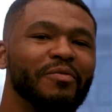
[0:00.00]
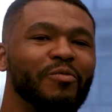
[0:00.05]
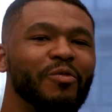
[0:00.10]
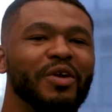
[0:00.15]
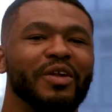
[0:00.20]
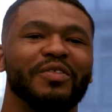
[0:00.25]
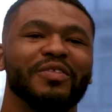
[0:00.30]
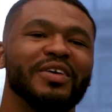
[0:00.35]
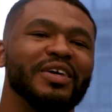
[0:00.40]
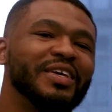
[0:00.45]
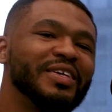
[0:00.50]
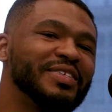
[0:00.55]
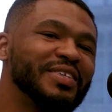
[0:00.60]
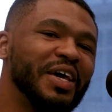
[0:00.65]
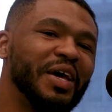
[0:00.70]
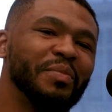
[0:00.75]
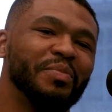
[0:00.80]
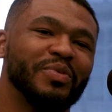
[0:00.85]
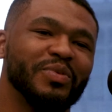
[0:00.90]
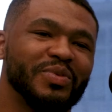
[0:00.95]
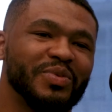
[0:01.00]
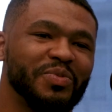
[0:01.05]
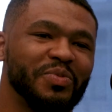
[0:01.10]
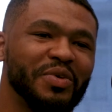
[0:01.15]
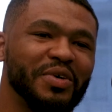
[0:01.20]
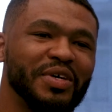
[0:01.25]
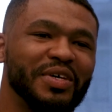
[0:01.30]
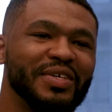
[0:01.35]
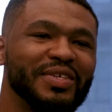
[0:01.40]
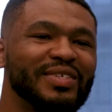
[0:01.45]
one of the examples
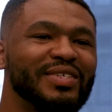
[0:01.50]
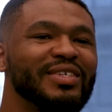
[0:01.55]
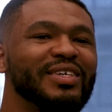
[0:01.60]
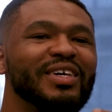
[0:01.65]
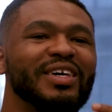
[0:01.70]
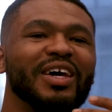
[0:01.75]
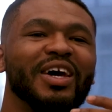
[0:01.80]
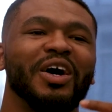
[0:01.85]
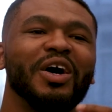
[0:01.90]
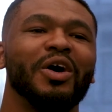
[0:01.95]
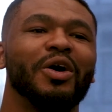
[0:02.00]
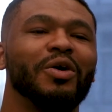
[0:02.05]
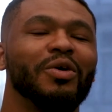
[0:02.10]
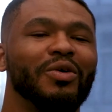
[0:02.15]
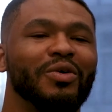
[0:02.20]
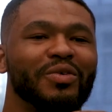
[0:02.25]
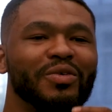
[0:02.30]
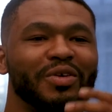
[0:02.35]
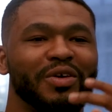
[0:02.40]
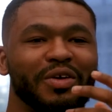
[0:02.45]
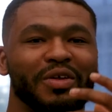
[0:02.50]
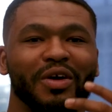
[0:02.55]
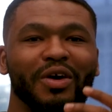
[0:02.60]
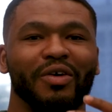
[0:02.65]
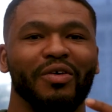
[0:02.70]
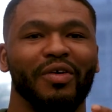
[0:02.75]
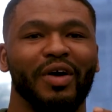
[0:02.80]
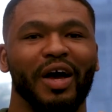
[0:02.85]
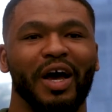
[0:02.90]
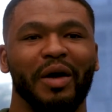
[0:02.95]
was,
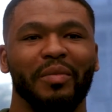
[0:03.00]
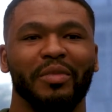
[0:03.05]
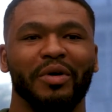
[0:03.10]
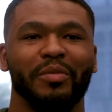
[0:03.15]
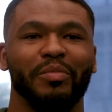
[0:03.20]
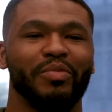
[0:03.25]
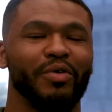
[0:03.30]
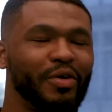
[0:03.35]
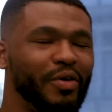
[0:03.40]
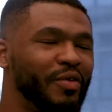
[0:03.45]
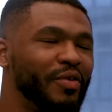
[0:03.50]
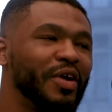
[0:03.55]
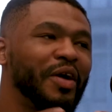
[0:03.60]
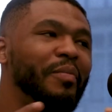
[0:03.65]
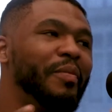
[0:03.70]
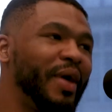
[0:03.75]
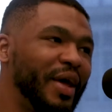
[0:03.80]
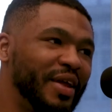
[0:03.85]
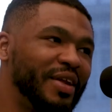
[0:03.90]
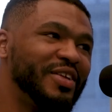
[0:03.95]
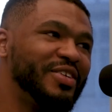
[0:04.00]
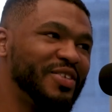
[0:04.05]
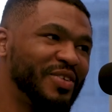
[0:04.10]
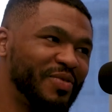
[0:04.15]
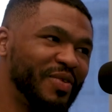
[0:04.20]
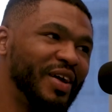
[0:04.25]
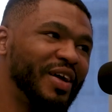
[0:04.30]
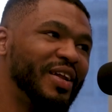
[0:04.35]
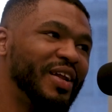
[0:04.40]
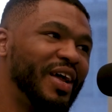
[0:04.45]
I'm a program manager
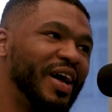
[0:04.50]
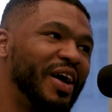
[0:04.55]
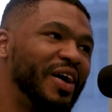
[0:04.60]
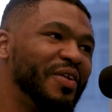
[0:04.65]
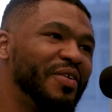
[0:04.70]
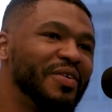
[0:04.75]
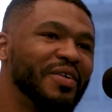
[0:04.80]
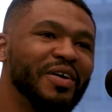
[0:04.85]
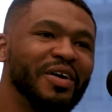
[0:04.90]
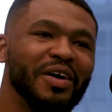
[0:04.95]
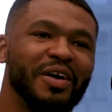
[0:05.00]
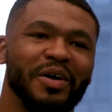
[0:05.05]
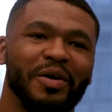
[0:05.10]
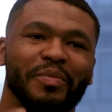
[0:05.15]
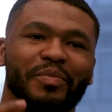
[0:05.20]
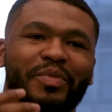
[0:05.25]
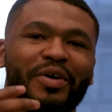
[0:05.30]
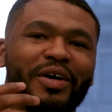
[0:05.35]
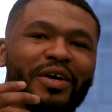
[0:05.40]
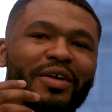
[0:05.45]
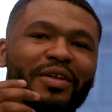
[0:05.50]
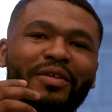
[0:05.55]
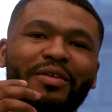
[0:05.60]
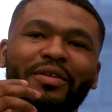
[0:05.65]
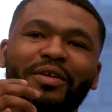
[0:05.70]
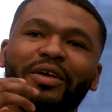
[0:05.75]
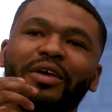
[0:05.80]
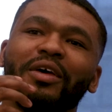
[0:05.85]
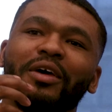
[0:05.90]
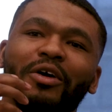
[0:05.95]
right now, but
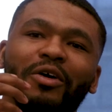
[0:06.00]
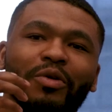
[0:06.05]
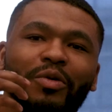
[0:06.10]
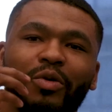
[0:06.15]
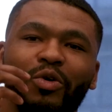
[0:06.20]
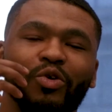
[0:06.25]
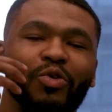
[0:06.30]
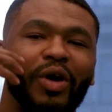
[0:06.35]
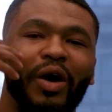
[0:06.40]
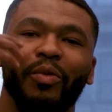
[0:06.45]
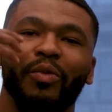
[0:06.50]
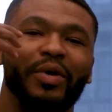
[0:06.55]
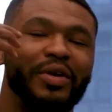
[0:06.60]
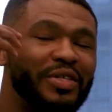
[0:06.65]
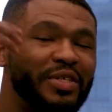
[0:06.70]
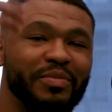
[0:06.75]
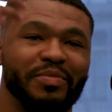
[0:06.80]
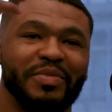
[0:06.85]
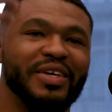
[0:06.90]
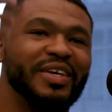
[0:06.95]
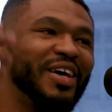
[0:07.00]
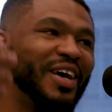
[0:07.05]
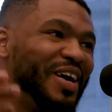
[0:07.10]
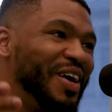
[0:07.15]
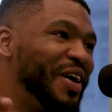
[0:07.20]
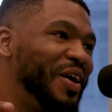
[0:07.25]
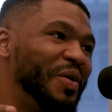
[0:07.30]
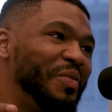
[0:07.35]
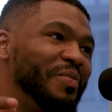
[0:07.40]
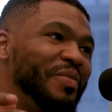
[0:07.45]
who I want to
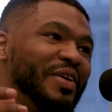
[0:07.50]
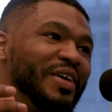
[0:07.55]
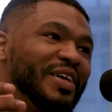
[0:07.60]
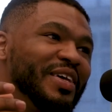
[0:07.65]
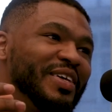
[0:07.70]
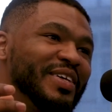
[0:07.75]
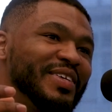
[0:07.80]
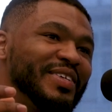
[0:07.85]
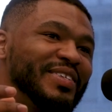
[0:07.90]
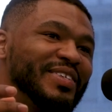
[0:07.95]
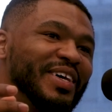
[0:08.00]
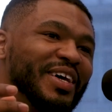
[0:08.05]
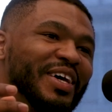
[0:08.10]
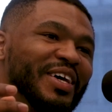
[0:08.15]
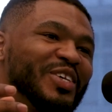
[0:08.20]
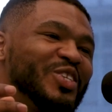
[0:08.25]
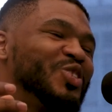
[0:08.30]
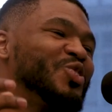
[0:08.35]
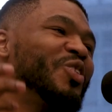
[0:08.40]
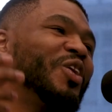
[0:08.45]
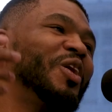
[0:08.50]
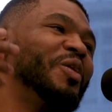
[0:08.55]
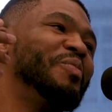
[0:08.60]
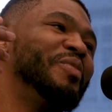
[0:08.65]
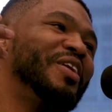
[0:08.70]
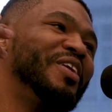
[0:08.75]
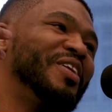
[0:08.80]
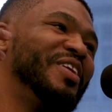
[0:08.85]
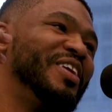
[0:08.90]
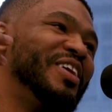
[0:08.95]
become is a
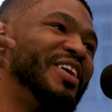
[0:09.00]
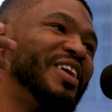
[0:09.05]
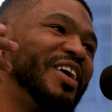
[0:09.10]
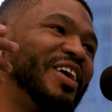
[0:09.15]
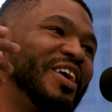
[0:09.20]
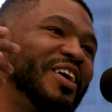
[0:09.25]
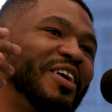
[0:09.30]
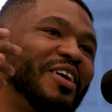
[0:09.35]
strawberry